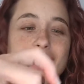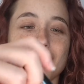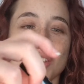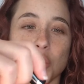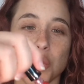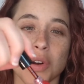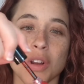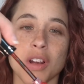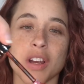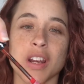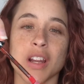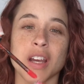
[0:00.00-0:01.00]
So we're
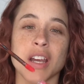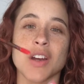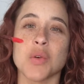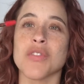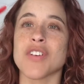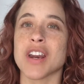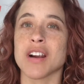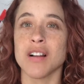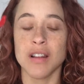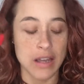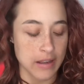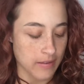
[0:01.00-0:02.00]
looking like we've got a
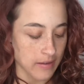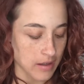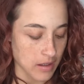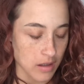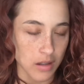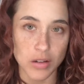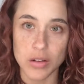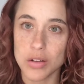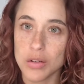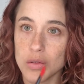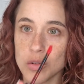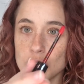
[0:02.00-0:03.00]
classic
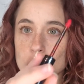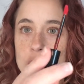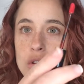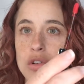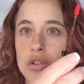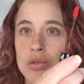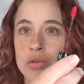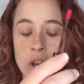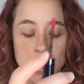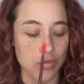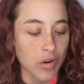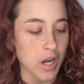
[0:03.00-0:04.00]

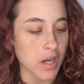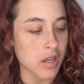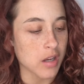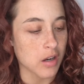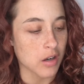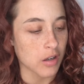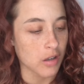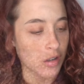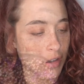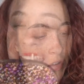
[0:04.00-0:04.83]
red right here.